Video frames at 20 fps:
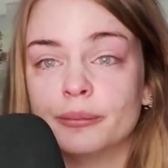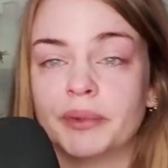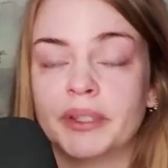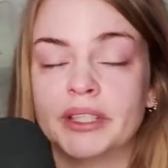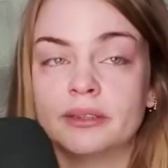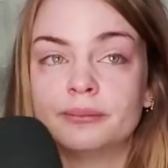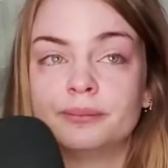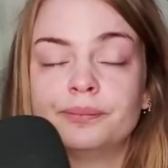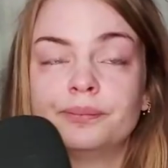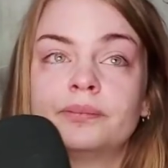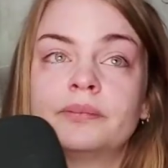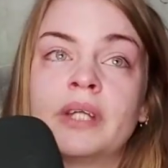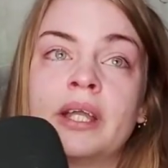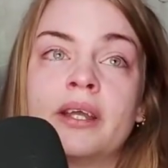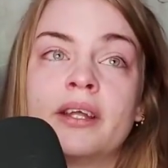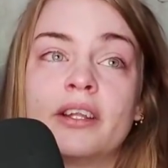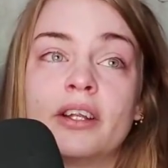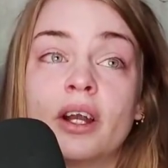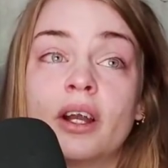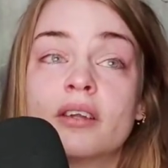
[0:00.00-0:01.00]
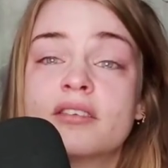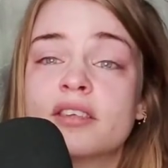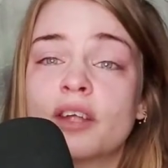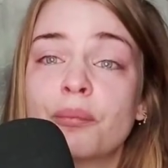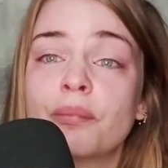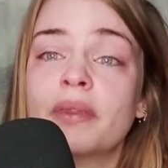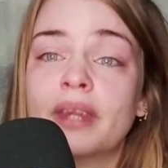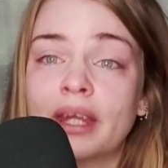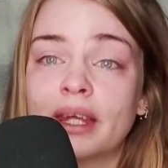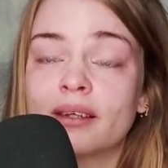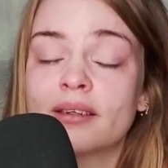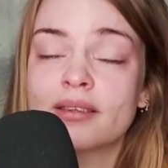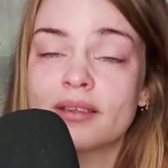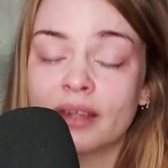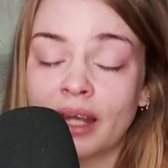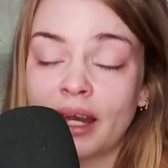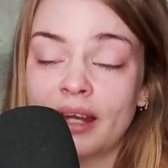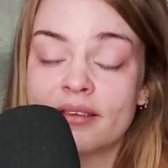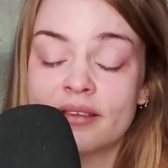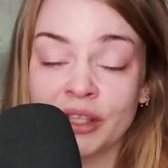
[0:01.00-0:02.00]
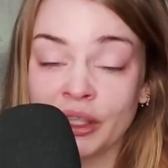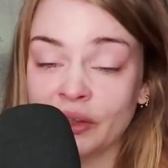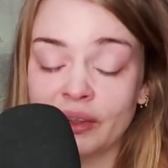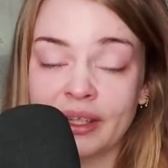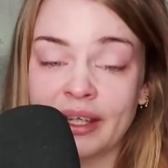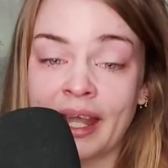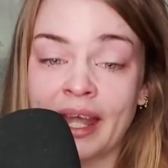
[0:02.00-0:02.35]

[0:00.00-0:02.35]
but there are some things that I still